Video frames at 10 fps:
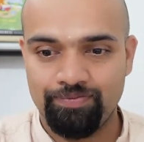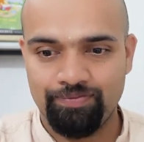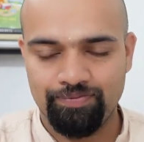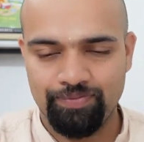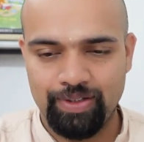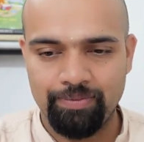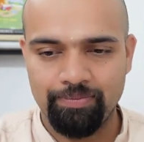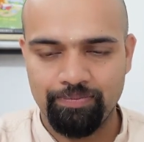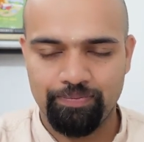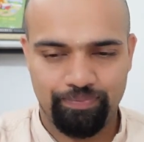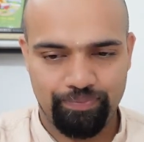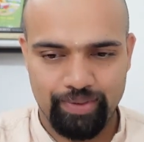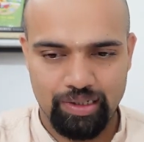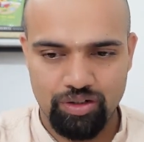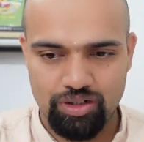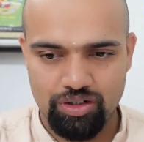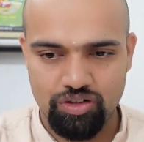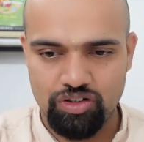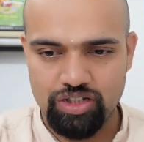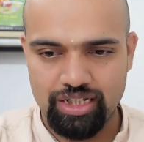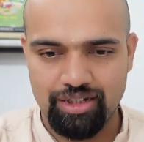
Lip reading: Okay. Good. Good to see that.